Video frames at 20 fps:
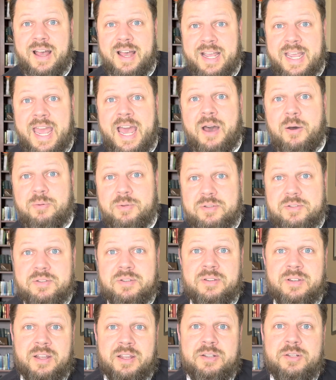
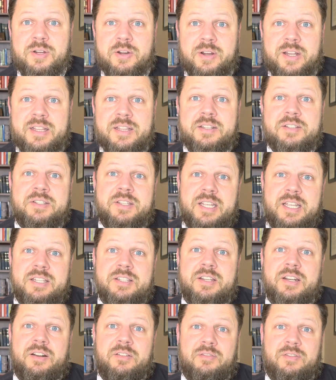accounts uh, during the
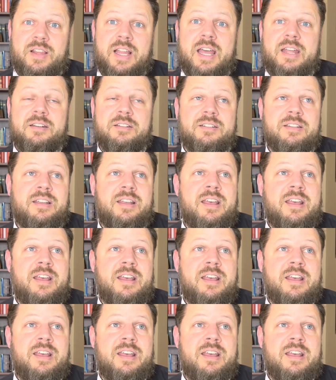season of Lent.